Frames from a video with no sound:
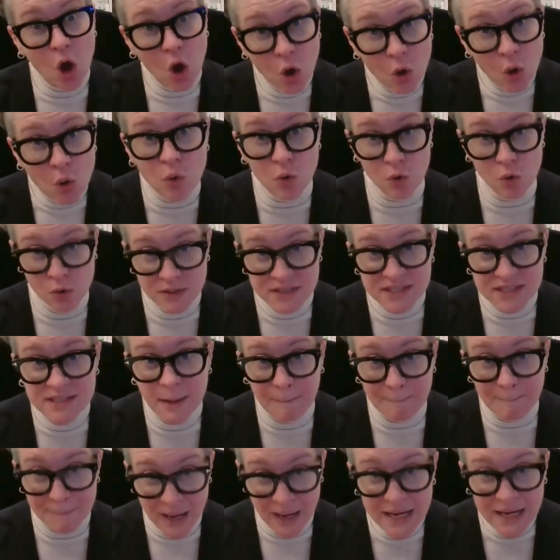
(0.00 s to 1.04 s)
owe
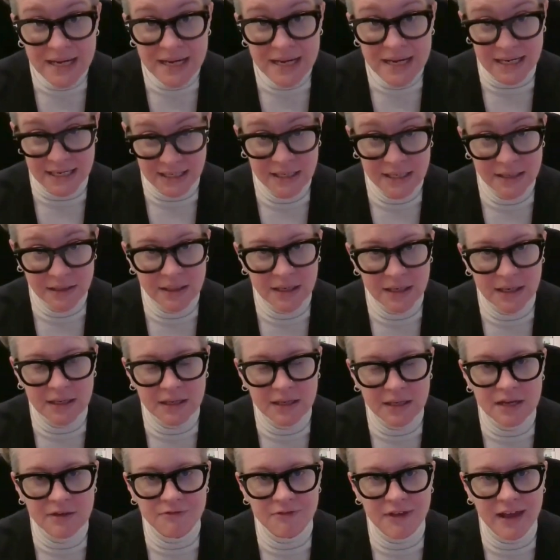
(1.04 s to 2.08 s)
some money
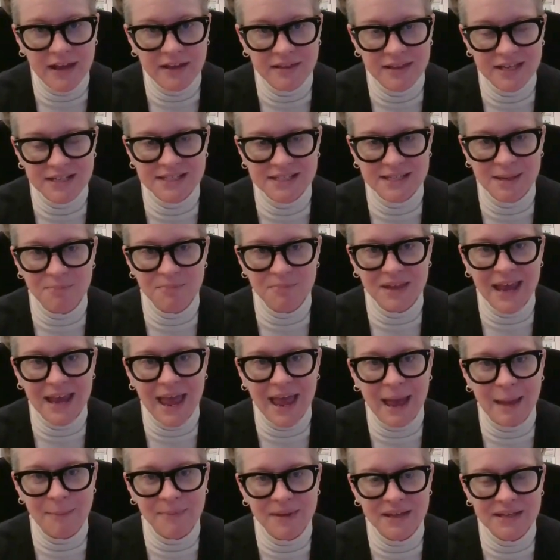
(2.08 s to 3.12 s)
in the event that
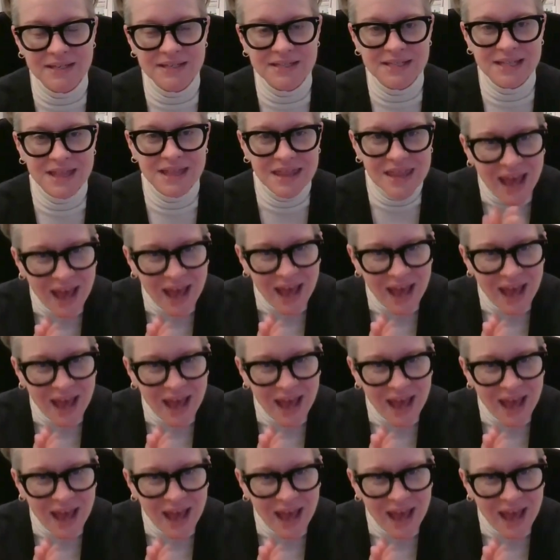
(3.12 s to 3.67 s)
something happens.